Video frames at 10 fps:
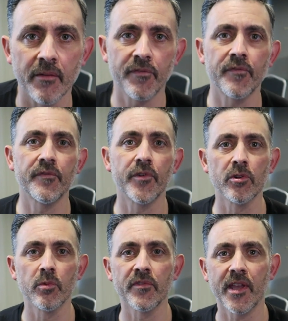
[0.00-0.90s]

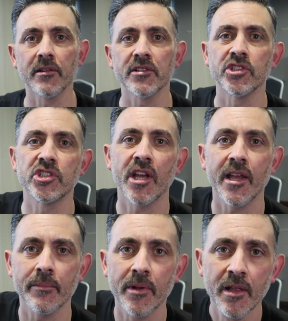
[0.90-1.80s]
full with guilt and
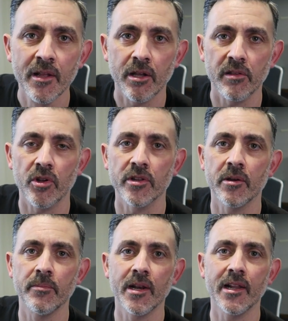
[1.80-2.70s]
shame, because I've got
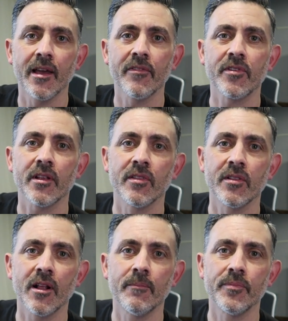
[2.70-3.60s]
no money left,
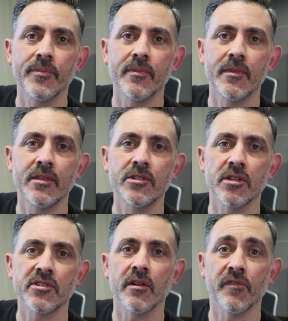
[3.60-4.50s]
and
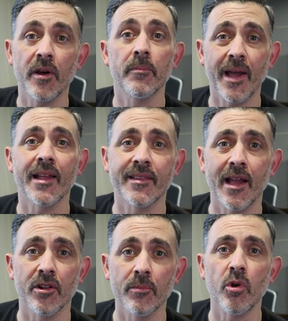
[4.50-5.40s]
just kind of felt battered
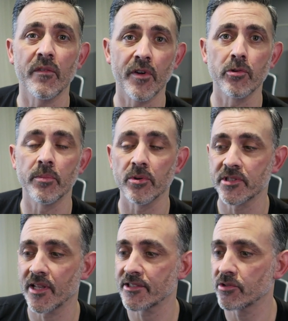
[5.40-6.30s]
down. And I'm quite vulnerable
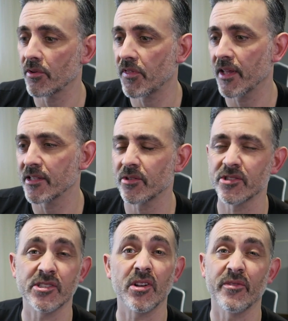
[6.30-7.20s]
to that sort of thing. So I
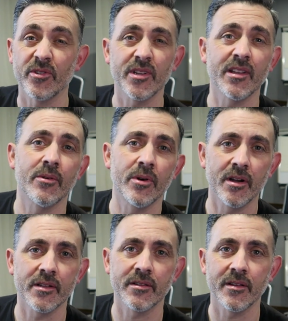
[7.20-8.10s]
just kind of thought, you know
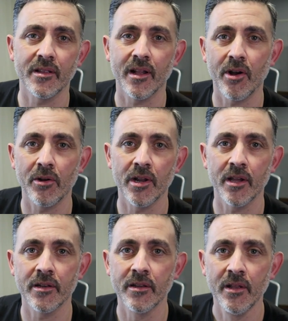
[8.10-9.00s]
what, I'll
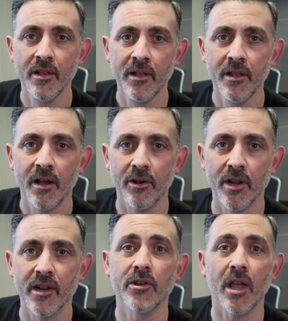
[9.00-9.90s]
learn.
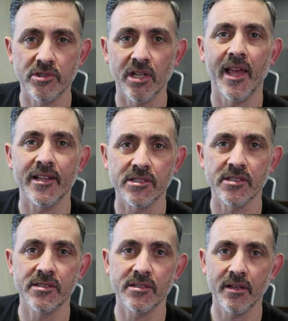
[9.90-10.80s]
I'll go to
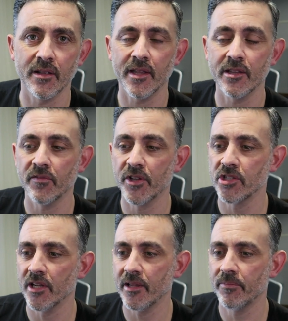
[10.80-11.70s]
lectures
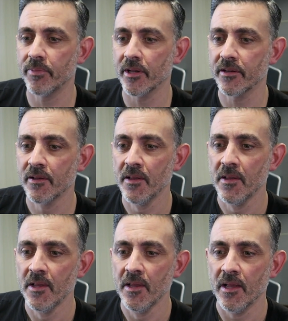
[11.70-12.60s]
individually, but,
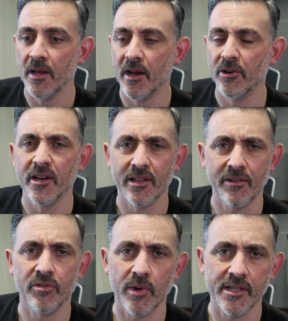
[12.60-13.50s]
I'll learn in
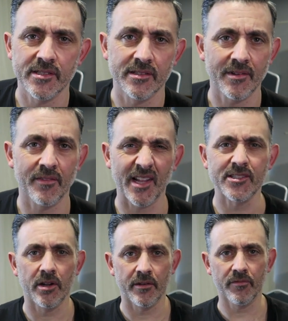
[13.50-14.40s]
different ways, and that's
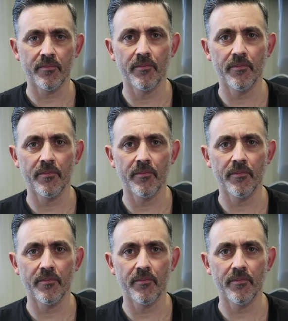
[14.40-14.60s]
kind of